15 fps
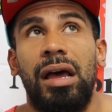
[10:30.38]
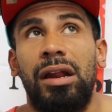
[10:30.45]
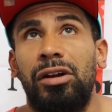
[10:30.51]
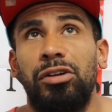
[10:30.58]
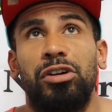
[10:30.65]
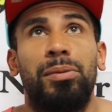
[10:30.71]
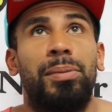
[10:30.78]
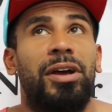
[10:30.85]
I don't
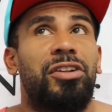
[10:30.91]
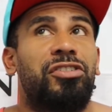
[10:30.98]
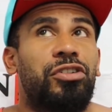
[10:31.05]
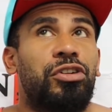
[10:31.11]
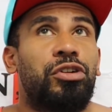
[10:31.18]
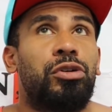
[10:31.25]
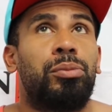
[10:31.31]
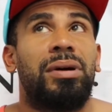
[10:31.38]
know about
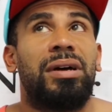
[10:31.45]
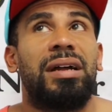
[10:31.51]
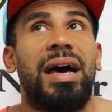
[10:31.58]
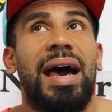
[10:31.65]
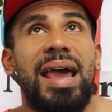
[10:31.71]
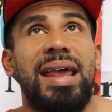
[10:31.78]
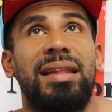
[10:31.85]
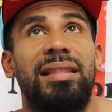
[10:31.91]
you, but
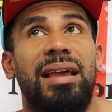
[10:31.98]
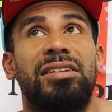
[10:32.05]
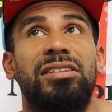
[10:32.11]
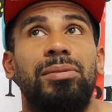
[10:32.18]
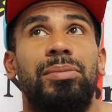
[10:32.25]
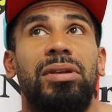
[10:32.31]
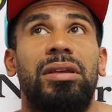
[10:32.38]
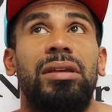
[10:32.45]
I'd like
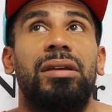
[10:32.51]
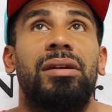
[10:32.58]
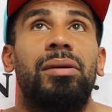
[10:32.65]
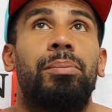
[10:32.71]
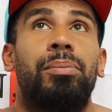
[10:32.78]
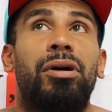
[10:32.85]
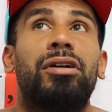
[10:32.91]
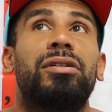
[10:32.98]
to be
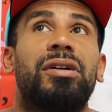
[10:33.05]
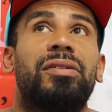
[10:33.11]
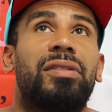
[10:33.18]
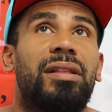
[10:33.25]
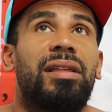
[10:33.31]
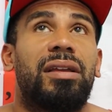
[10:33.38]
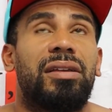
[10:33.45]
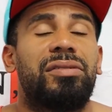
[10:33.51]
part of
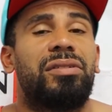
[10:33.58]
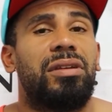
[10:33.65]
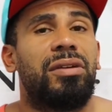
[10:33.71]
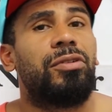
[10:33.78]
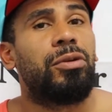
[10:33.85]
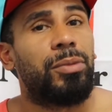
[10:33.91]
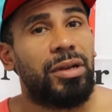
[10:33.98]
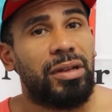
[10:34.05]
the legacy of
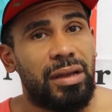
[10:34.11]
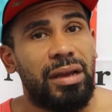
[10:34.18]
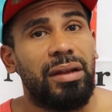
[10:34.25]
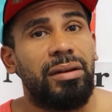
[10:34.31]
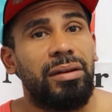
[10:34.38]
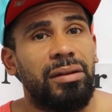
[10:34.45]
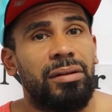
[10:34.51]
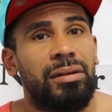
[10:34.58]

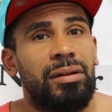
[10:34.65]
humankind.